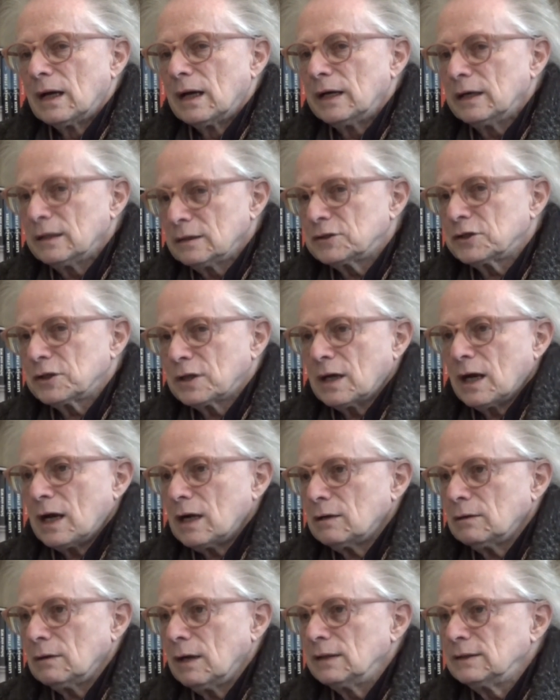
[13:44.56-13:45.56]
in
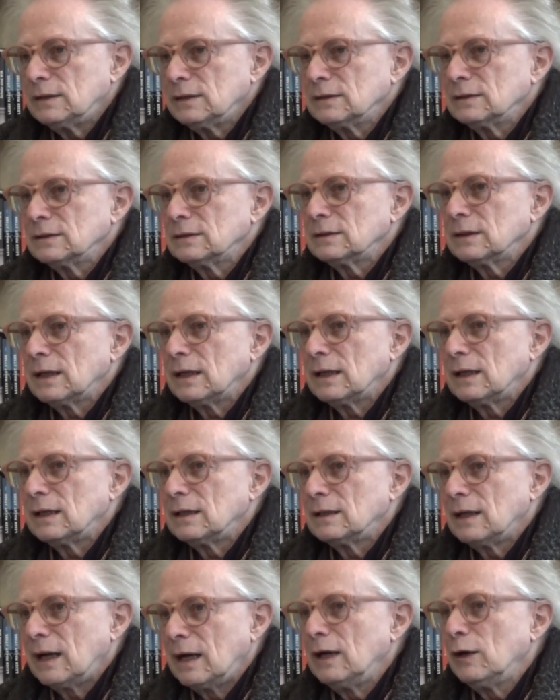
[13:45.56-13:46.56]
Chicago,
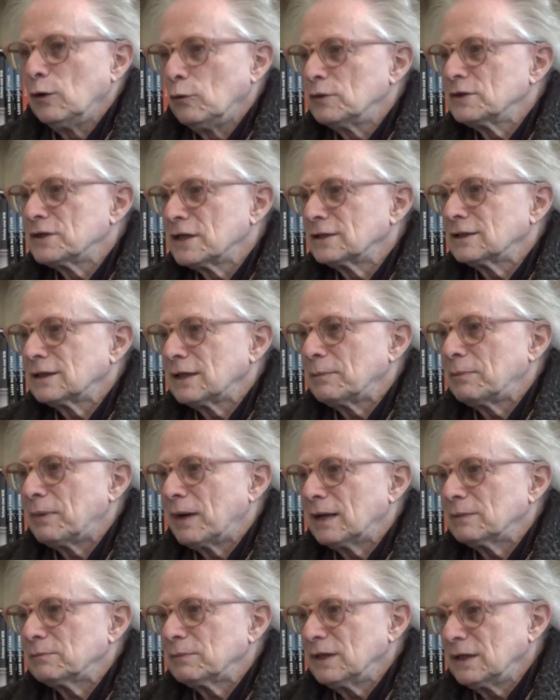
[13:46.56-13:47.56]
I always had an
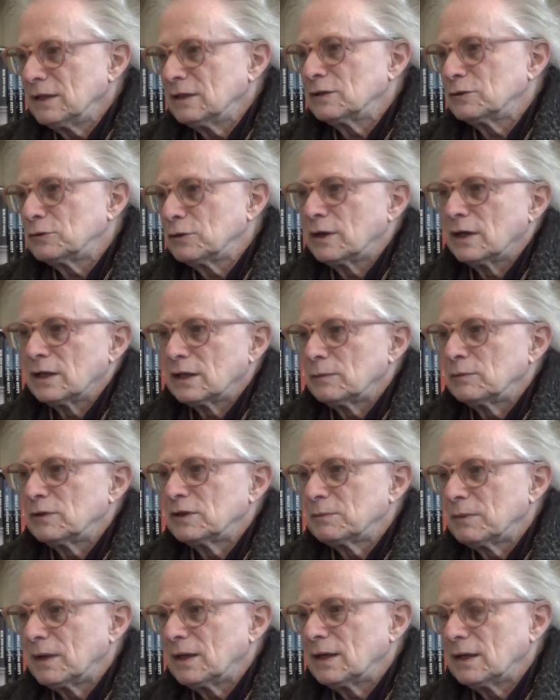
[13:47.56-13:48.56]
apartment, either together
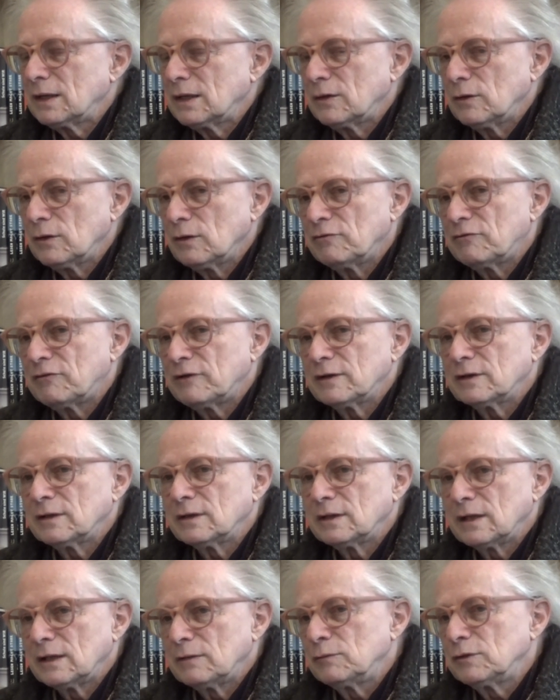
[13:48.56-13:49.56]
with my girlfriend,
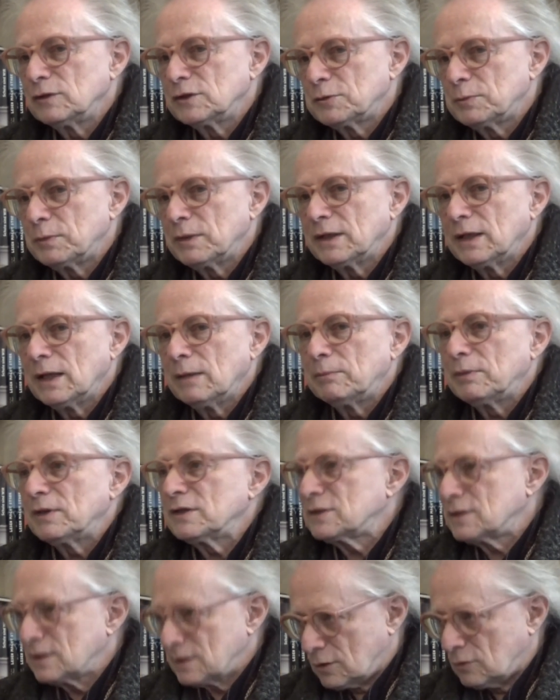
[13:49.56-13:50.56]
and then we split up. I
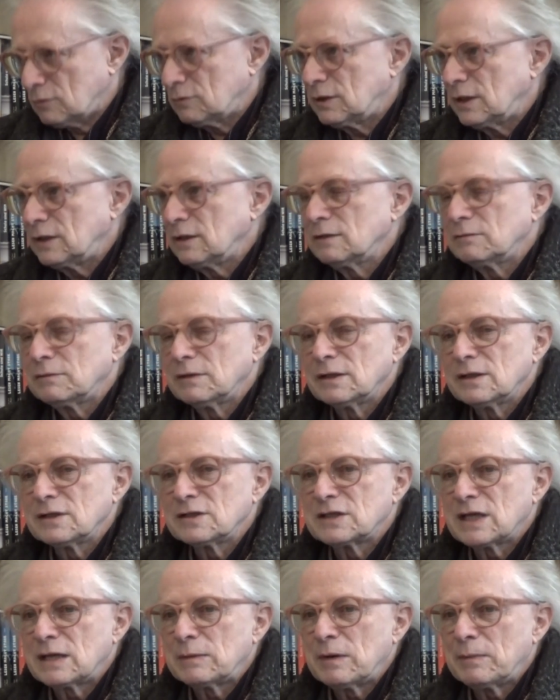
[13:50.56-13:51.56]
continued in the
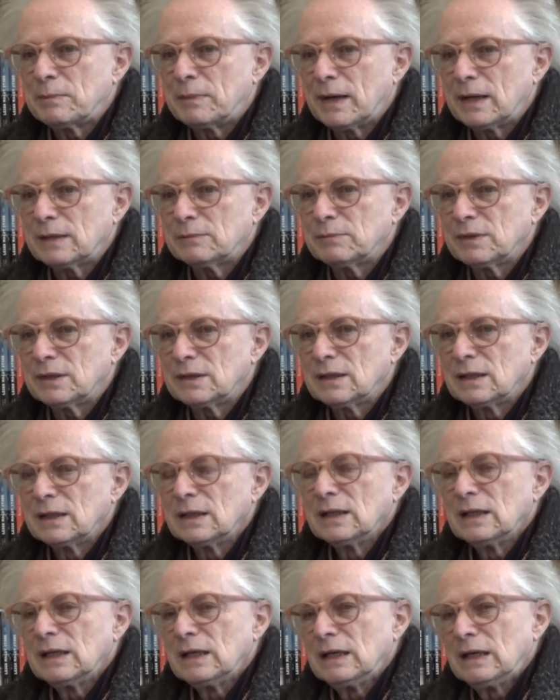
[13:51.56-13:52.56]
same apartment.
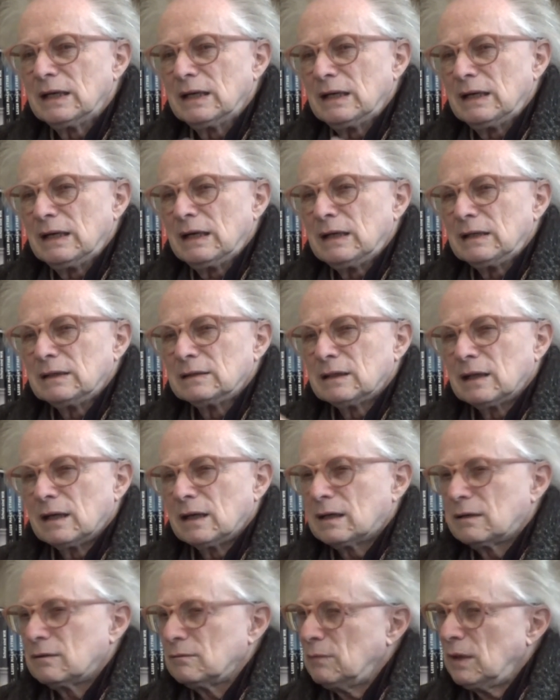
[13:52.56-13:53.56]

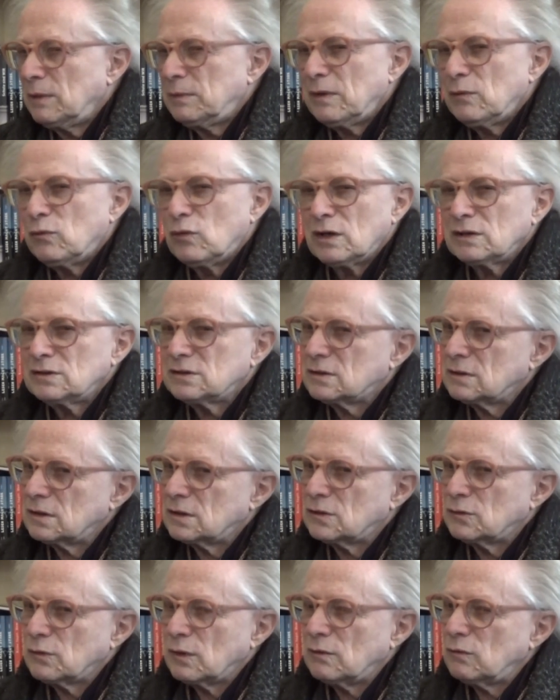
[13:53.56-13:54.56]
Maybe one
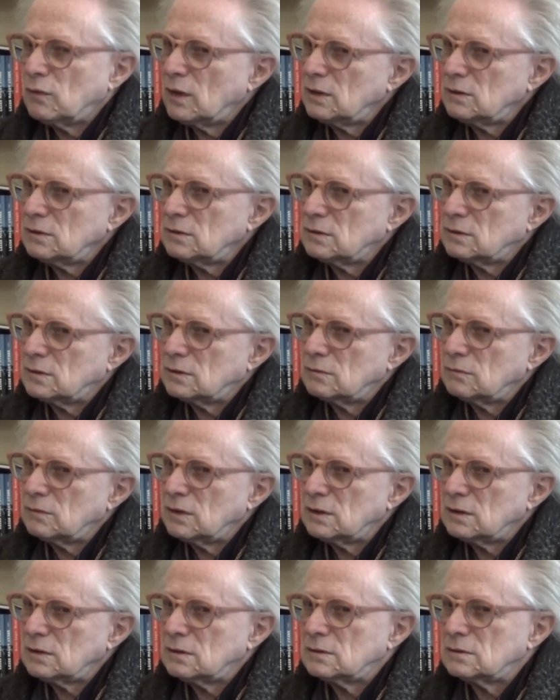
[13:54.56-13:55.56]

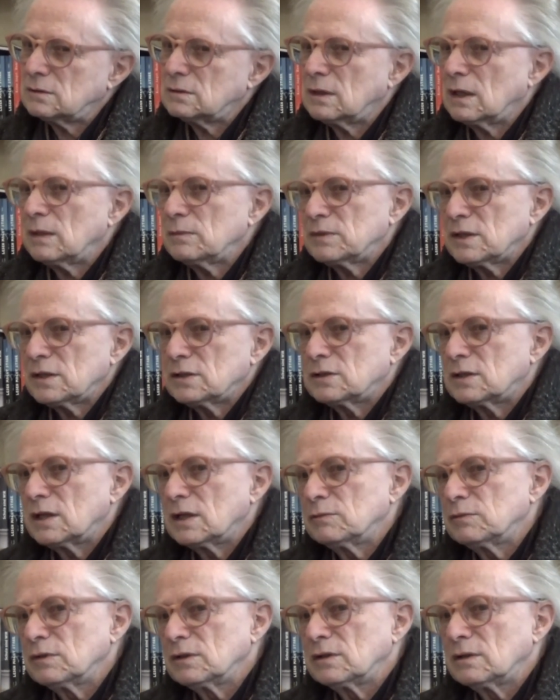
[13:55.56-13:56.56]
or two times I
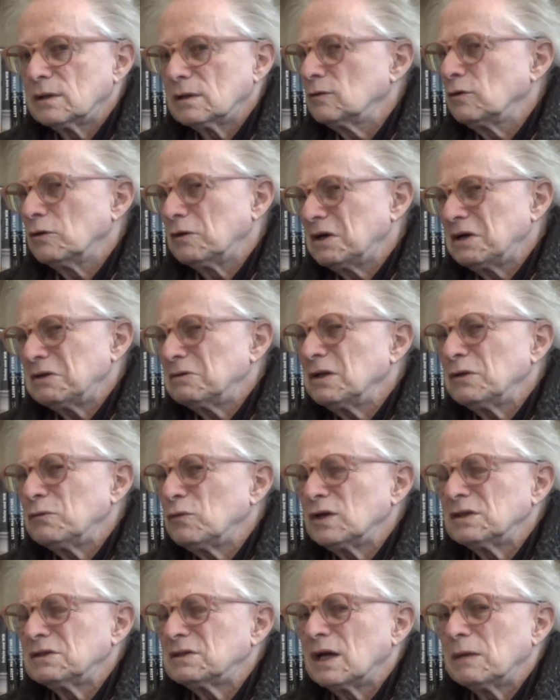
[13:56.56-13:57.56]
stayed with, no, only
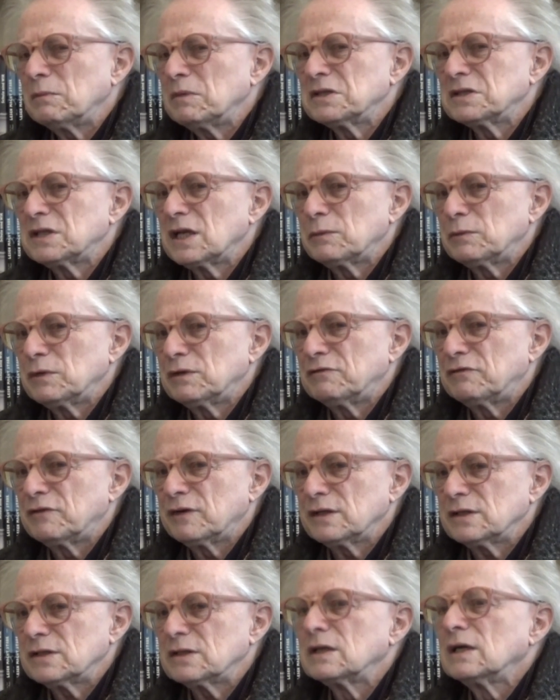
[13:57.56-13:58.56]
one time I stayed with
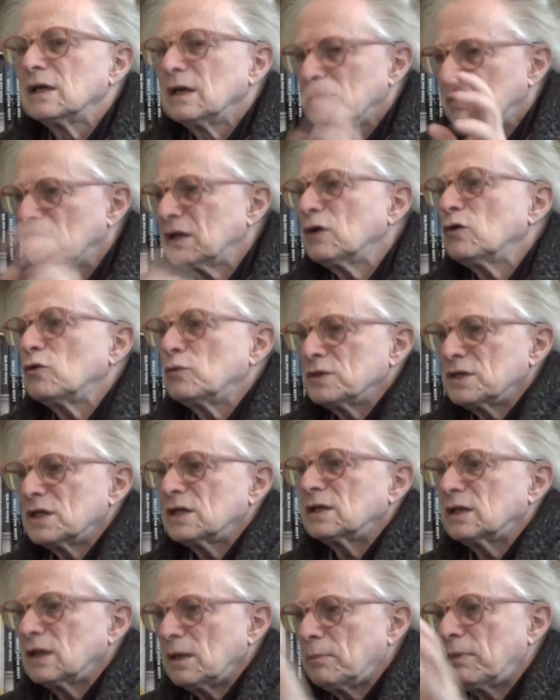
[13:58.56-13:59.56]
friends, but I always
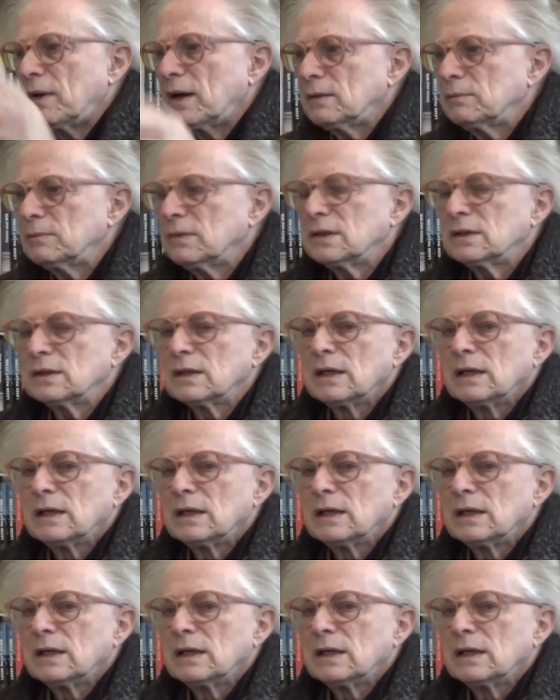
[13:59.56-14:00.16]
had an apartment.